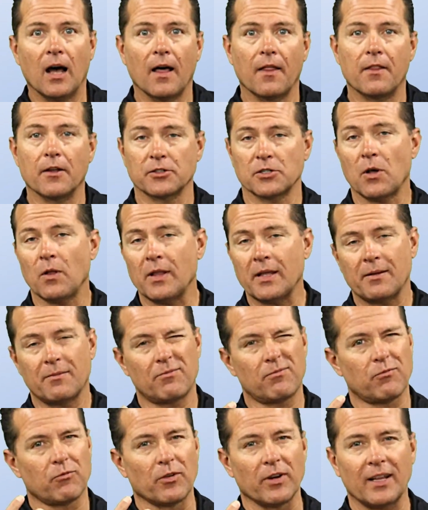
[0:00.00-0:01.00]
There's only
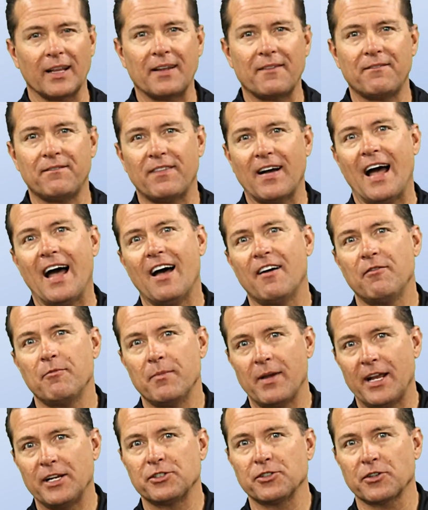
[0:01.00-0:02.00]
really 5
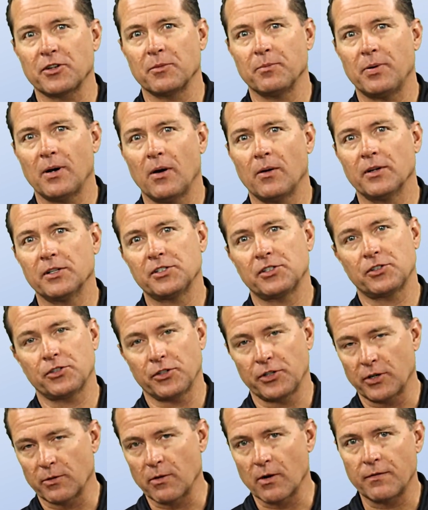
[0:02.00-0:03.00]
major components to
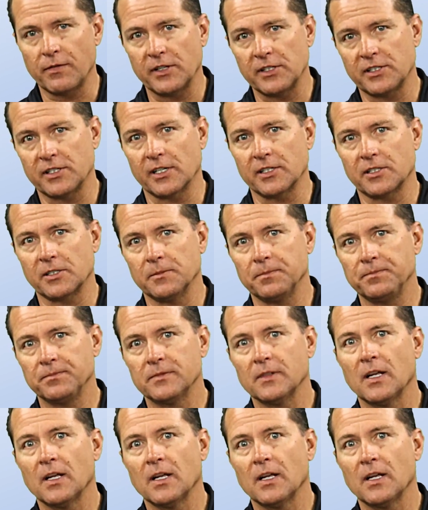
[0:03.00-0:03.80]
your roofing system,